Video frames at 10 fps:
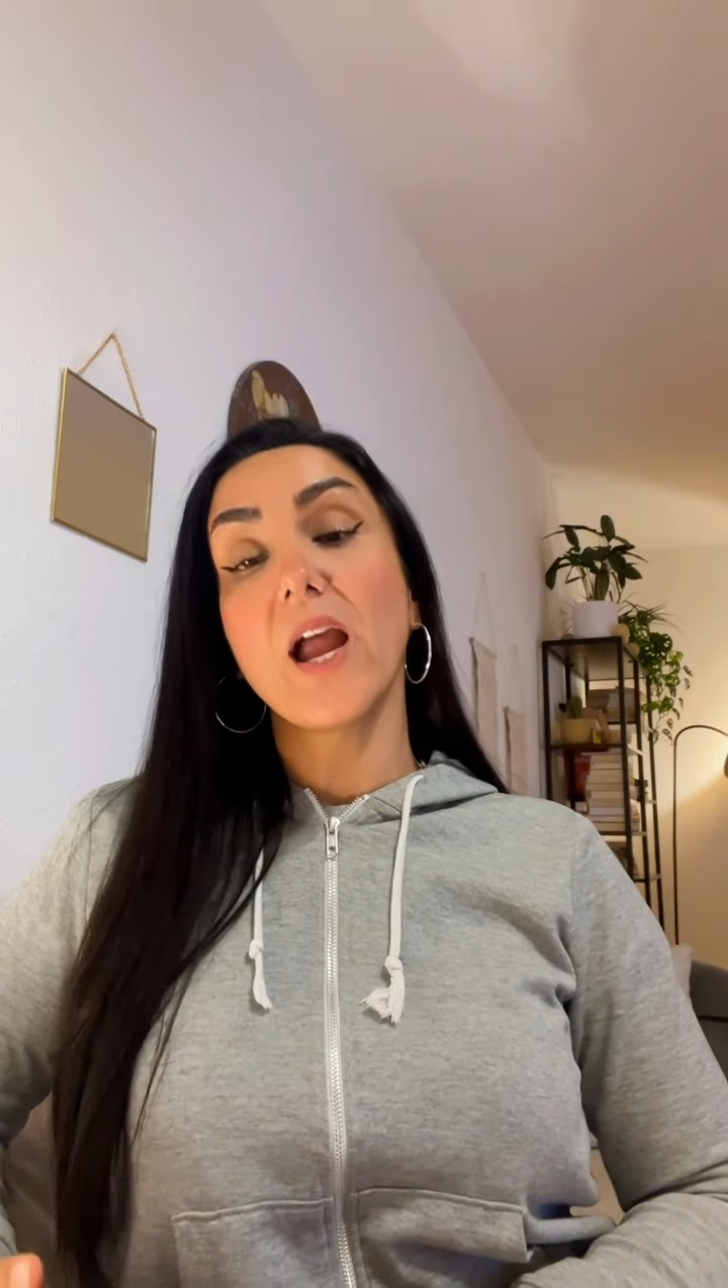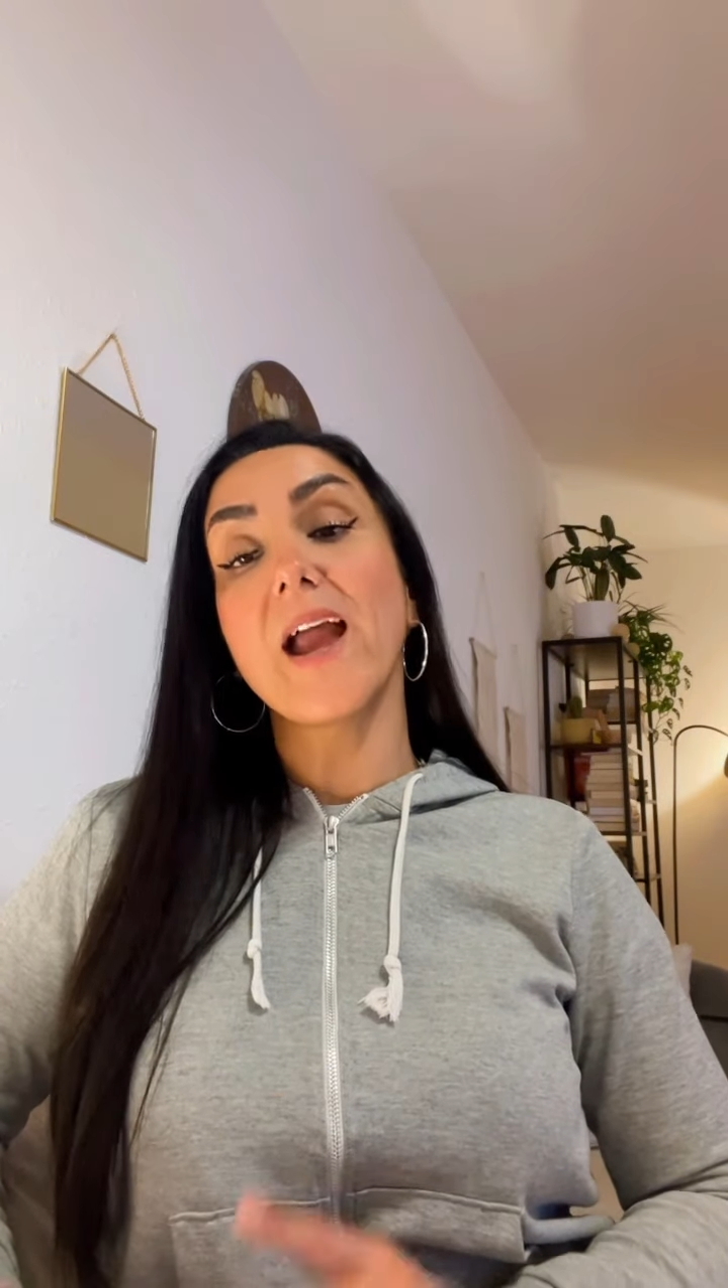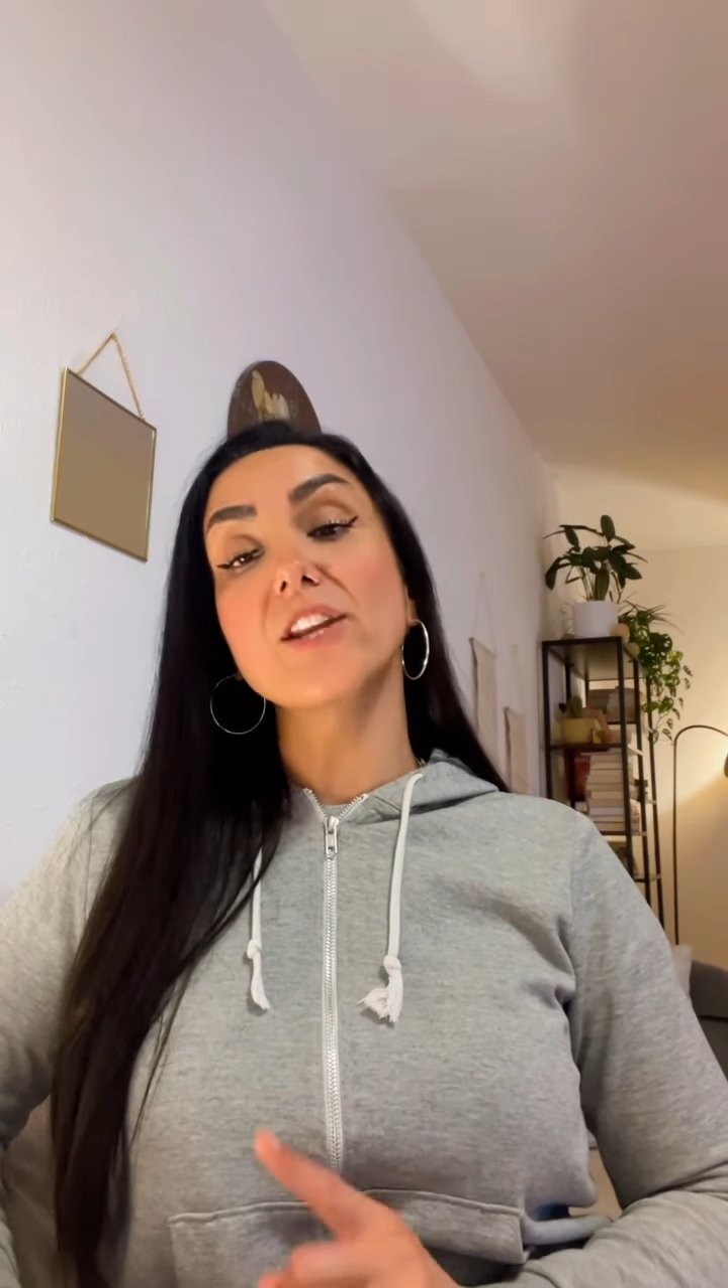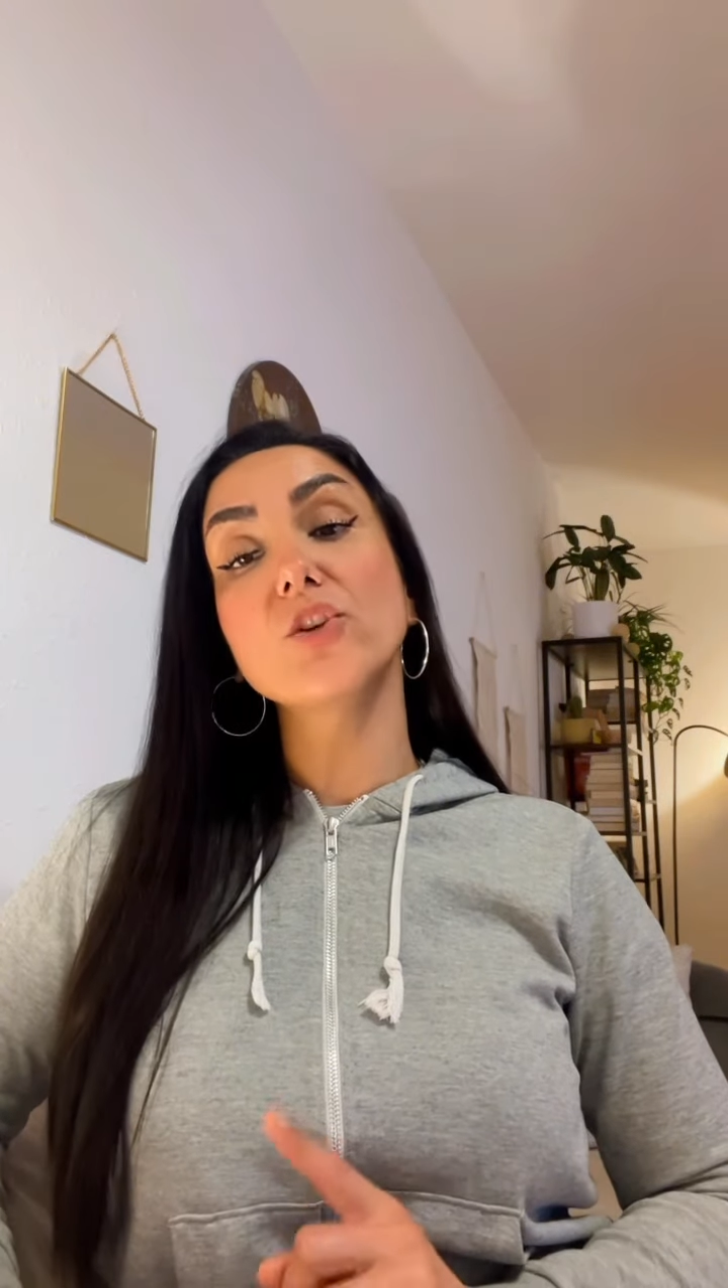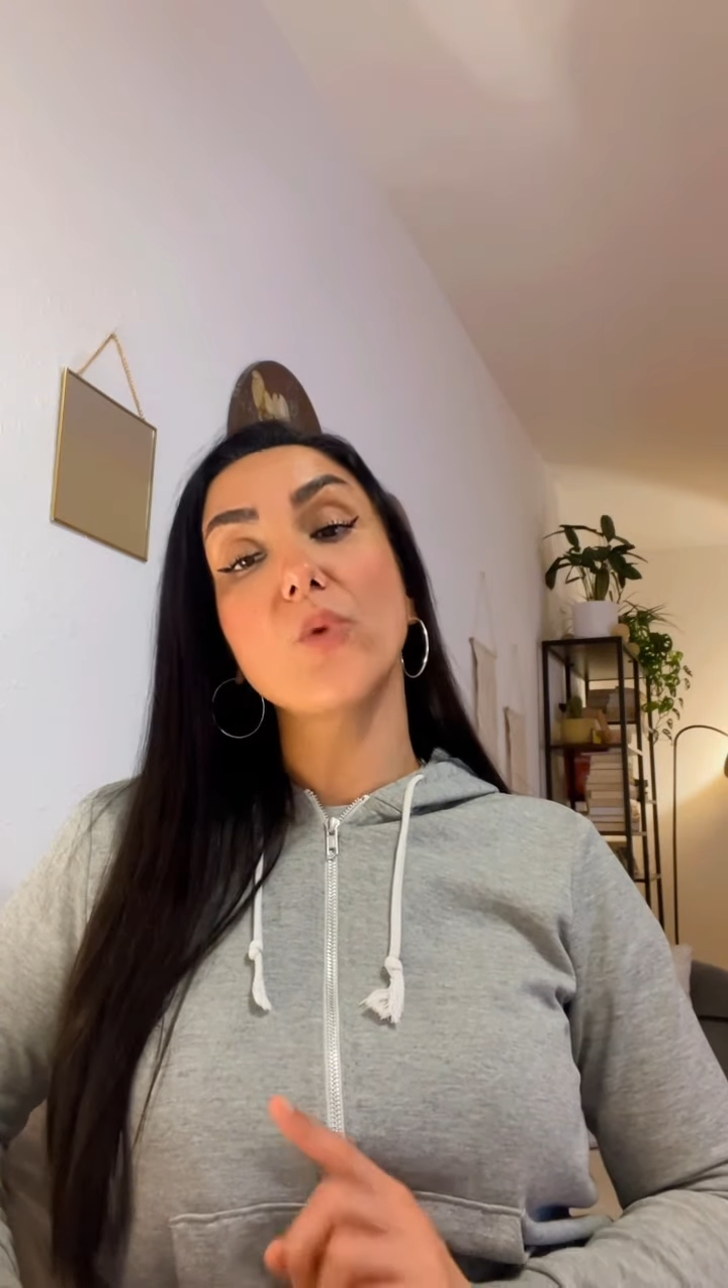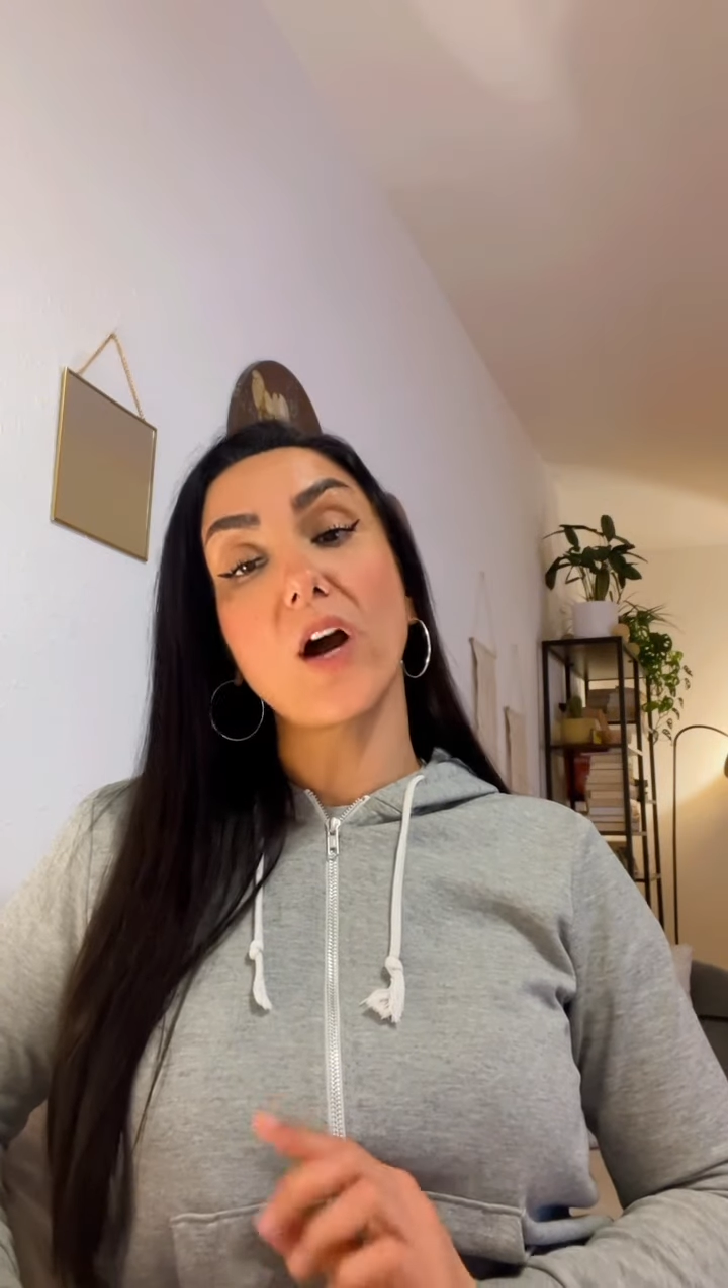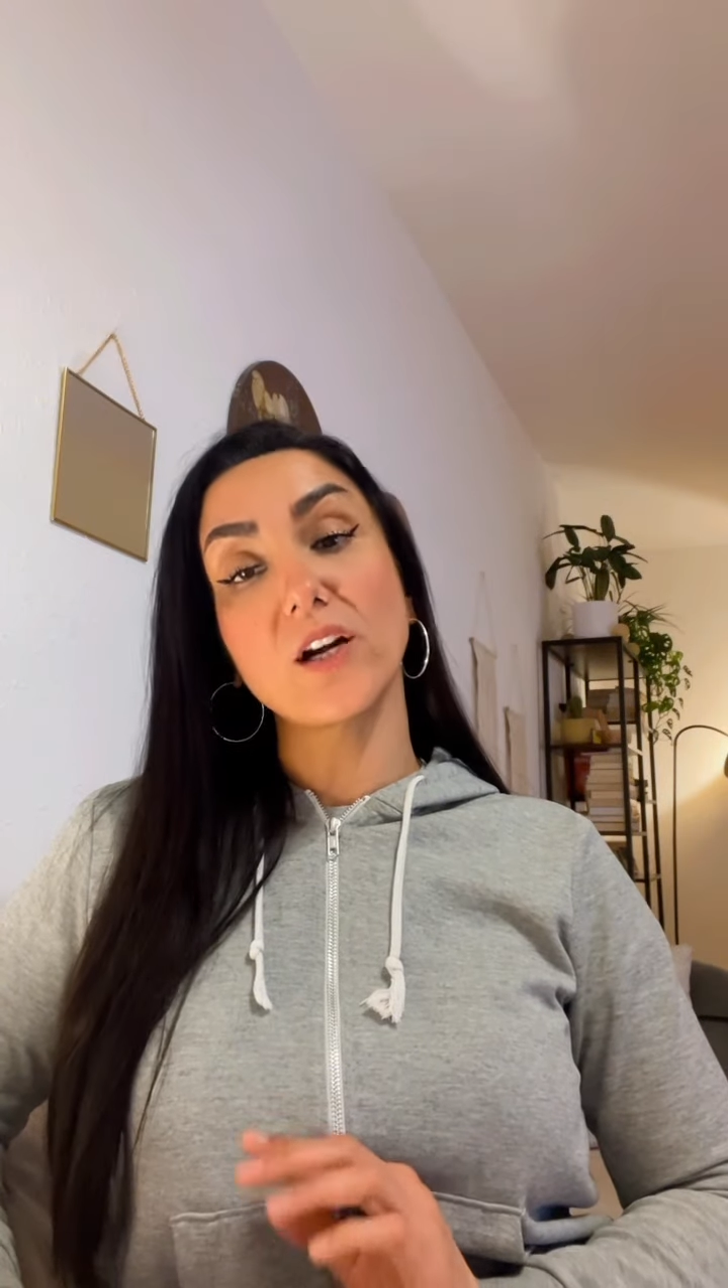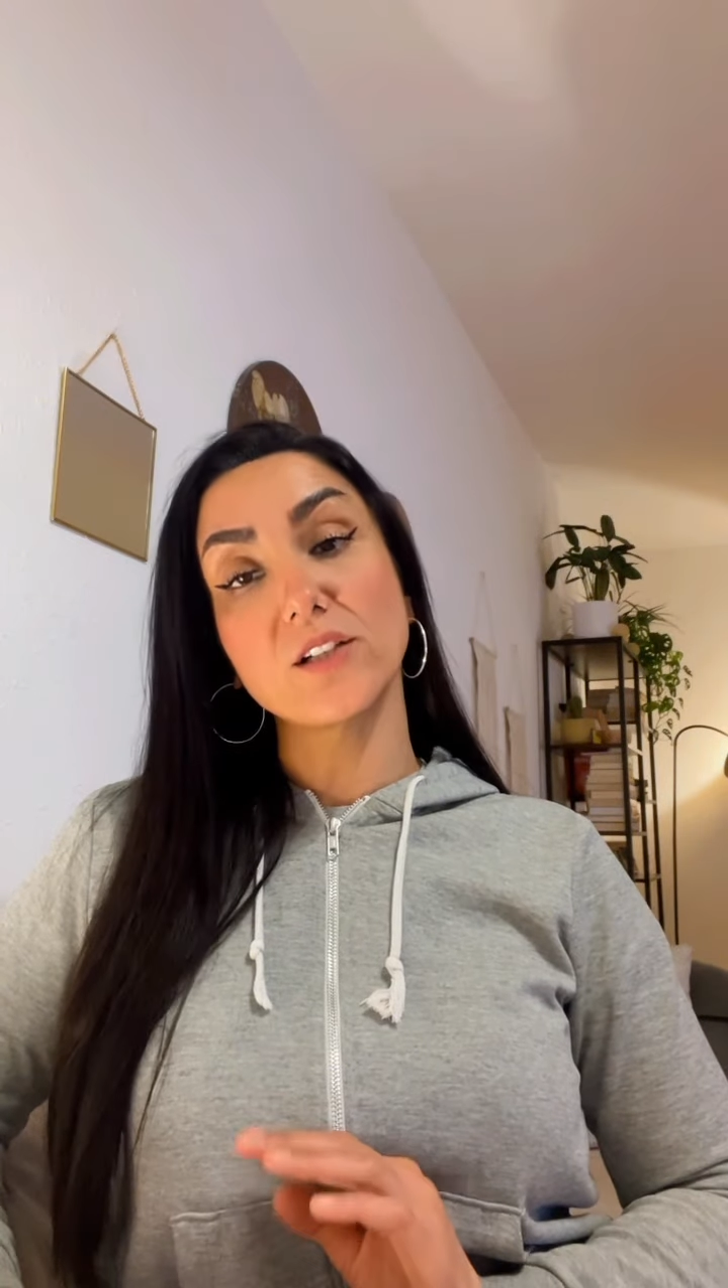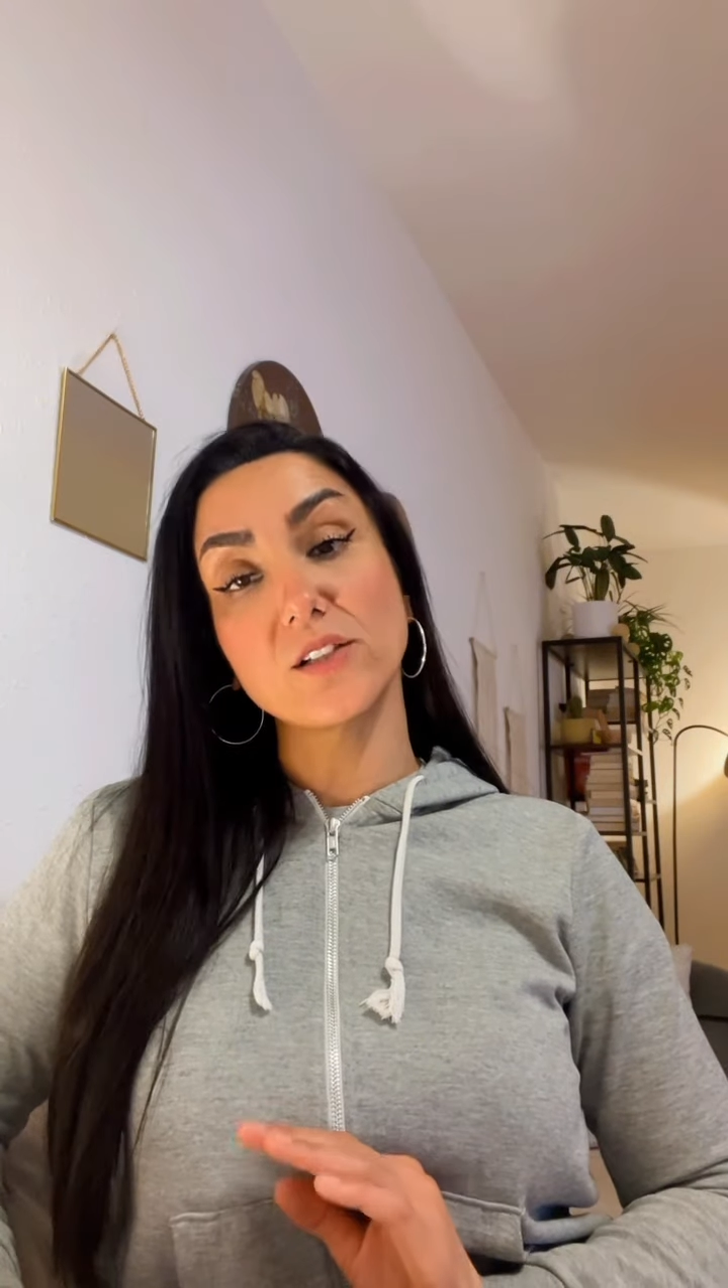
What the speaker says: and you are,